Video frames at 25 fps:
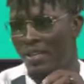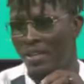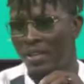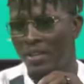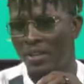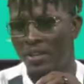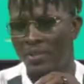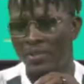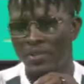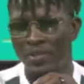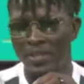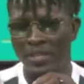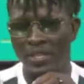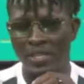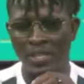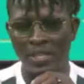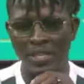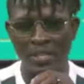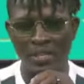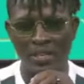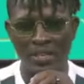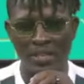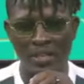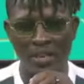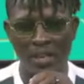you see,
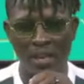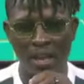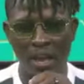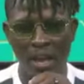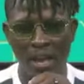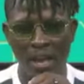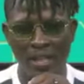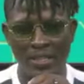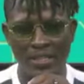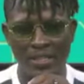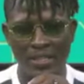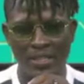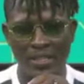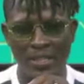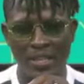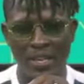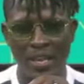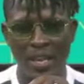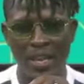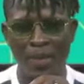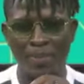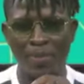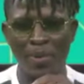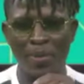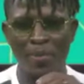at
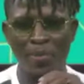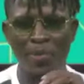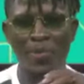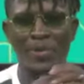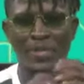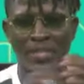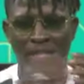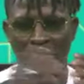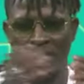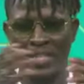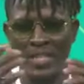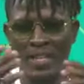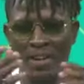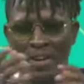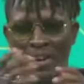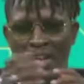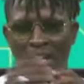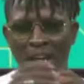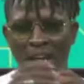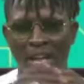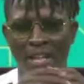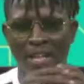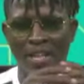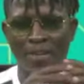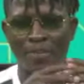
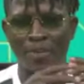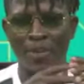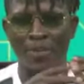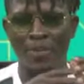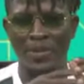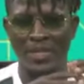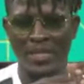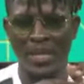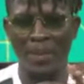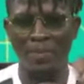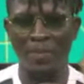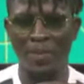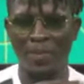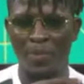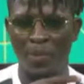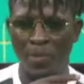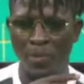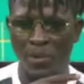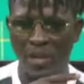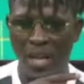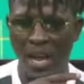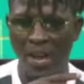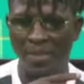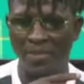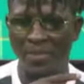some people
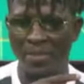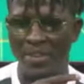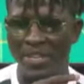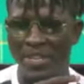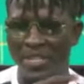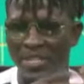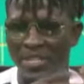would agree, some